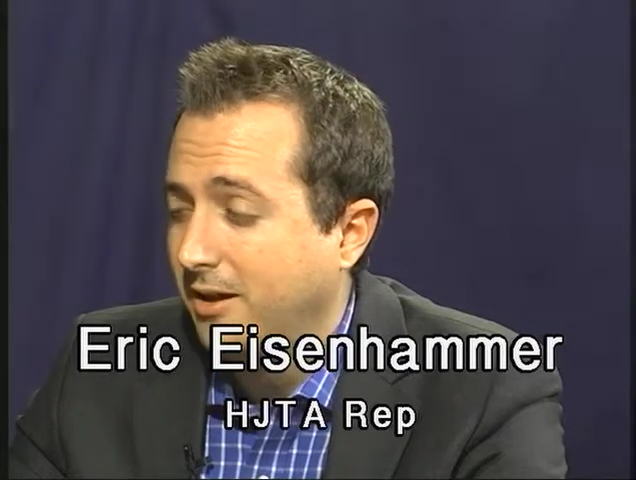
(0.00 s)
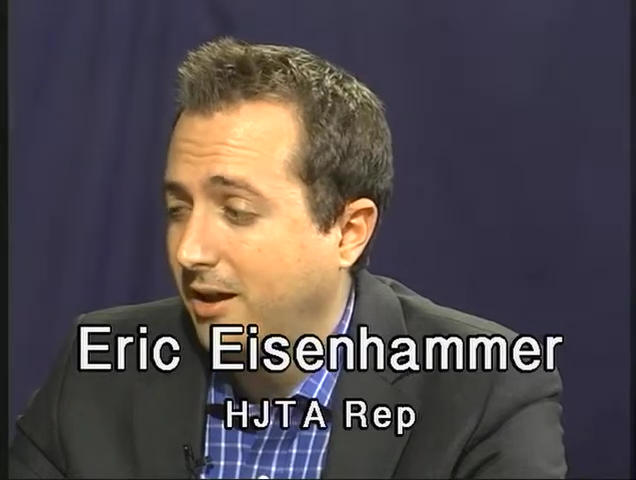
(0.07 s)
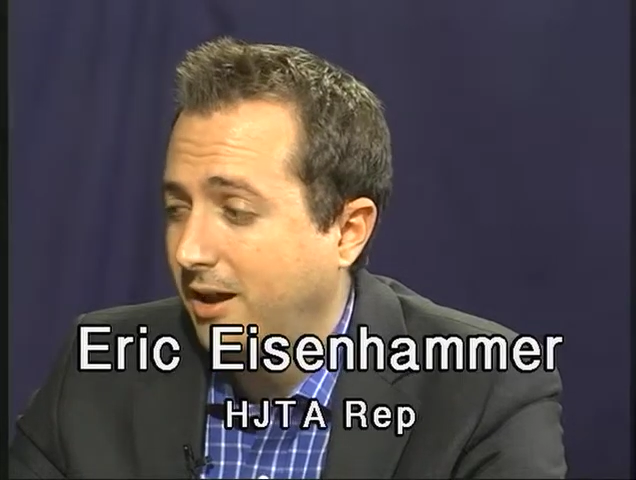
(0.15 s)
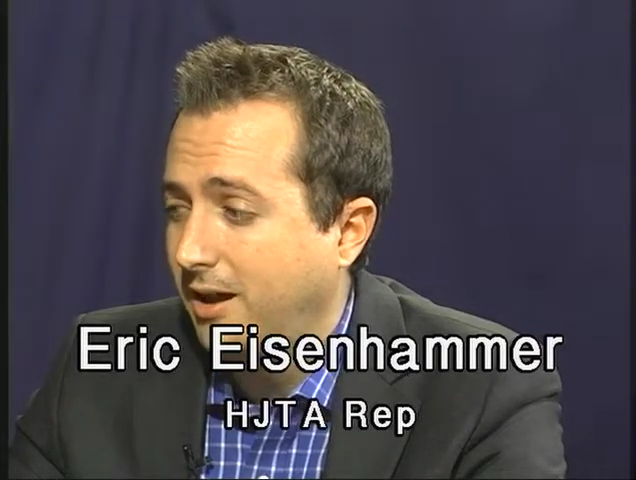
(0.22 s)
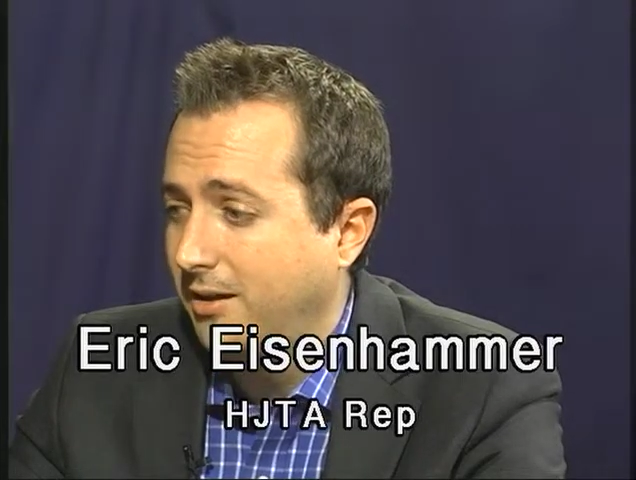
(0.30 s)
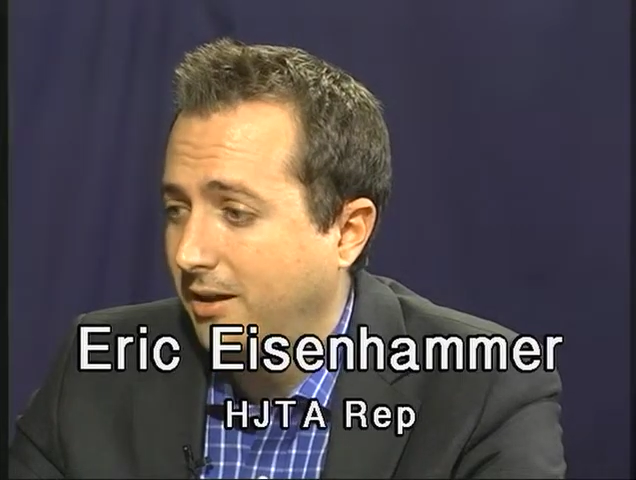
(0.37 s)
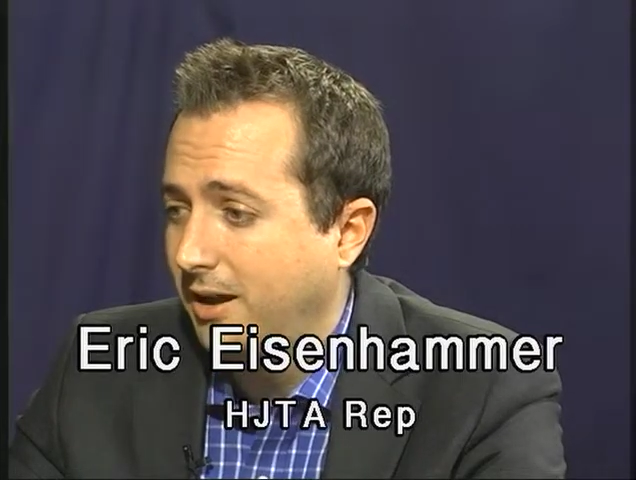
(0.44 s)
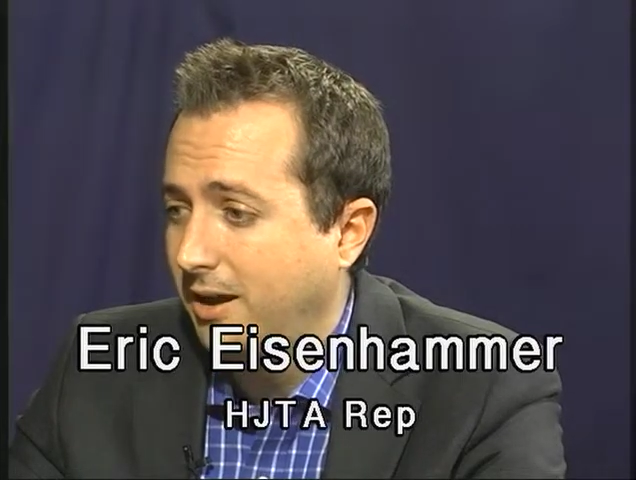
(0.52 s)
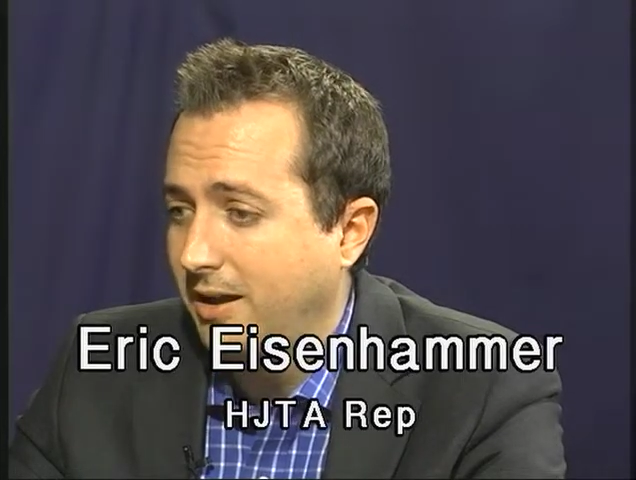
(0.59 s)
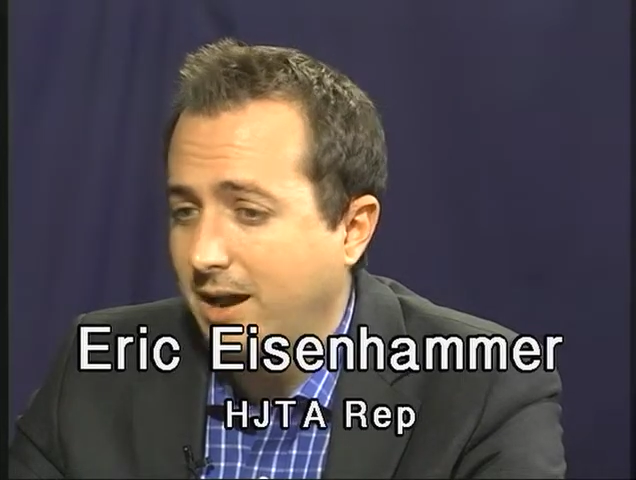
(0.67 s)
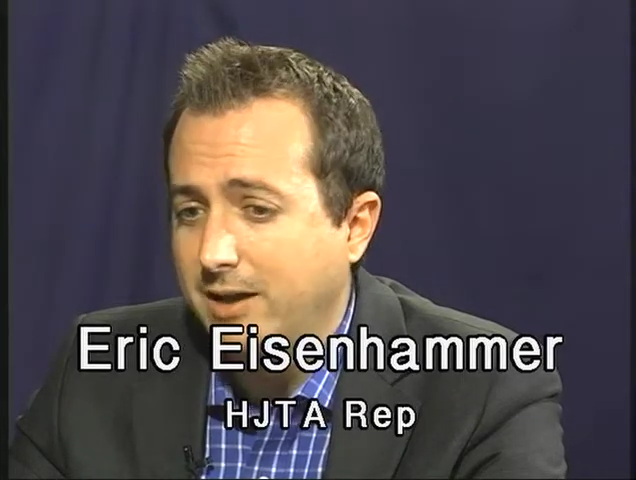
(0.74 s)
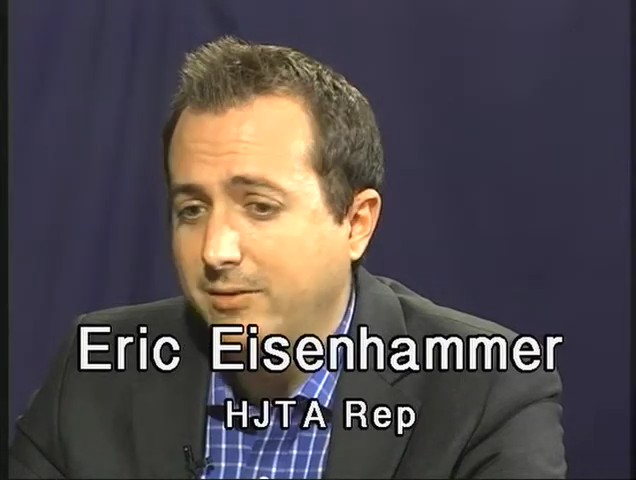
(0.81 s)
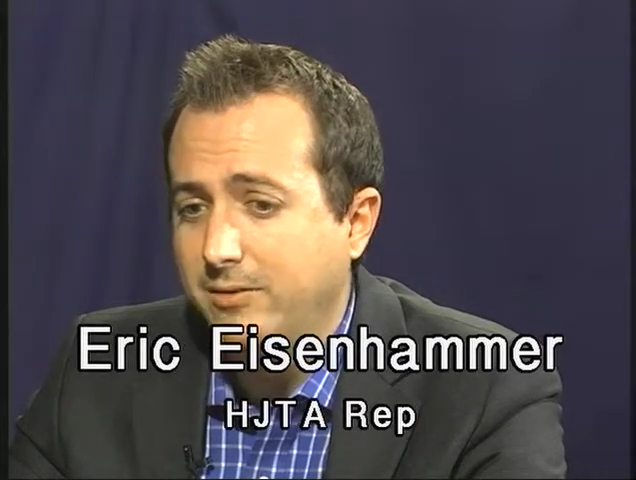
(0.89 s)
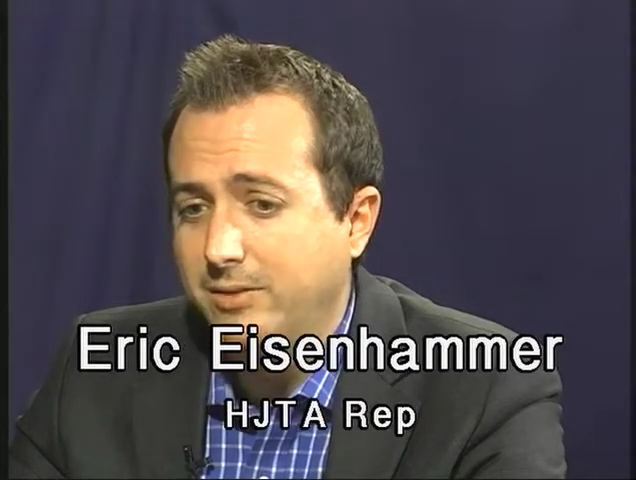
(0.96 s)
I
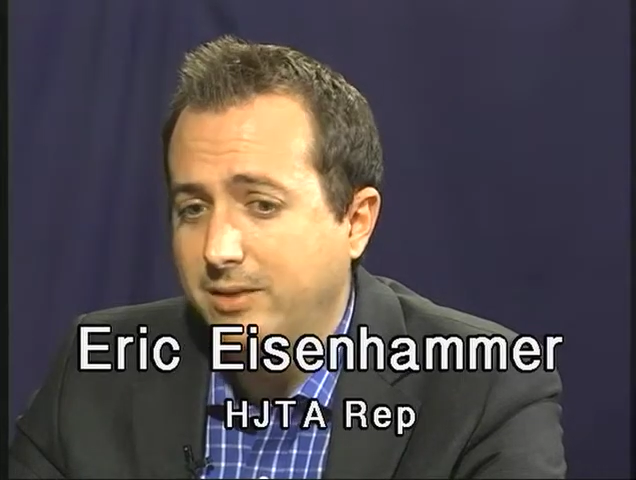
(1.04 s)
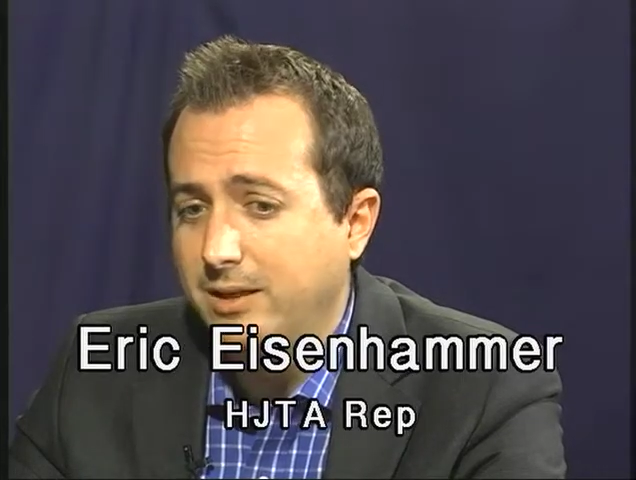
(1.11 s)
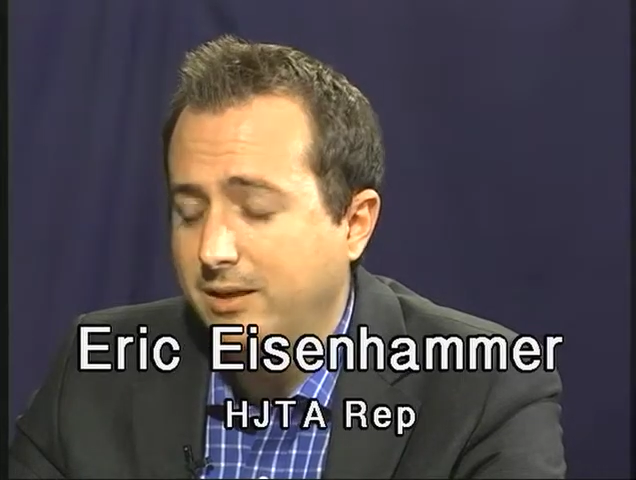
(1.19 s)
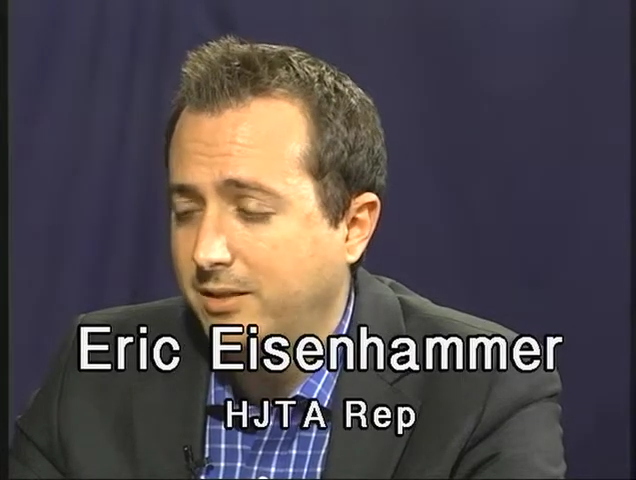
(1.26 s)
don't think